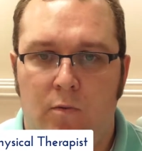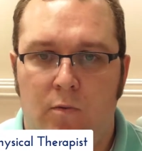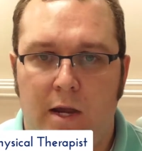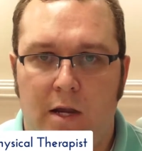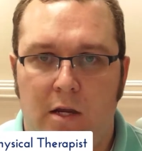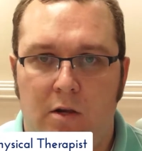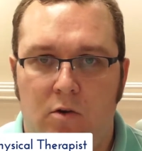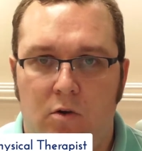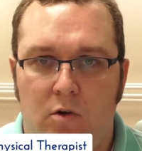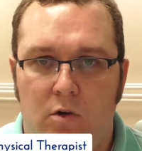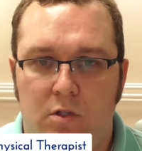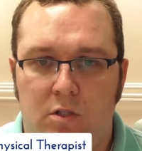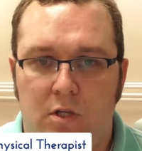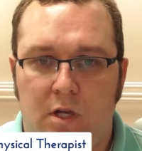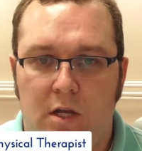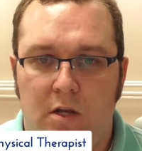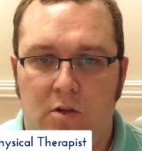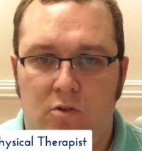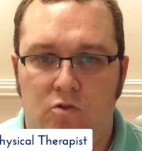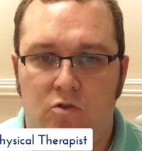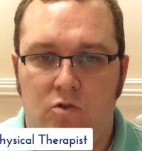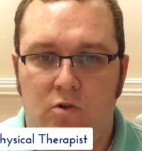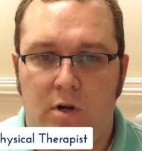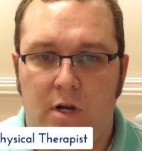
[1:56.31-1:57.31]
ran cross
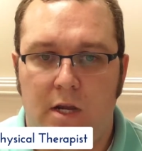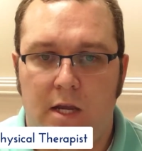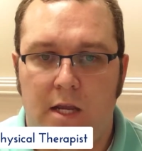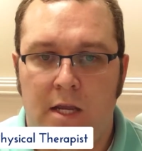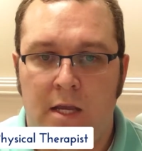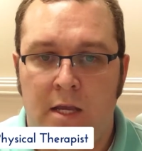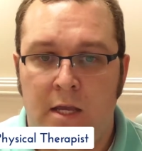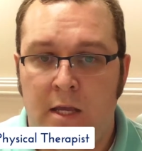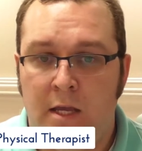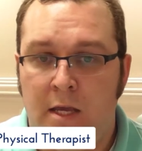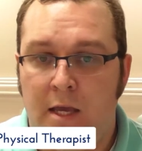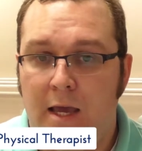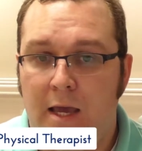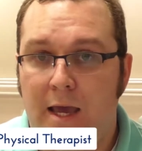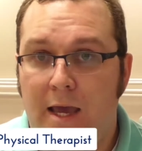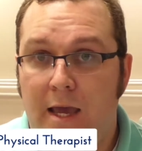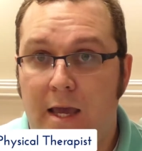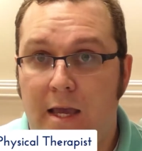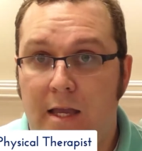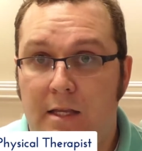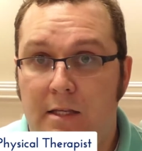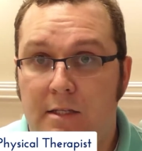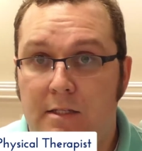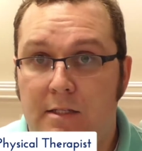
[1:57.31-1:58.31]
country,
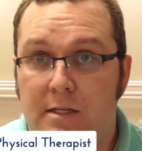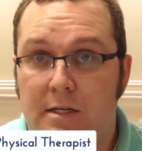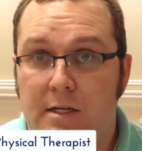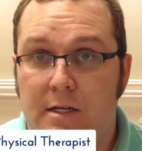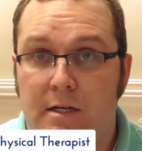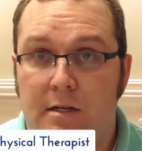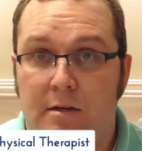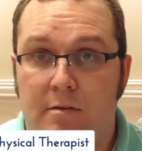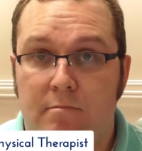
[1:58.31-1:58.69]
and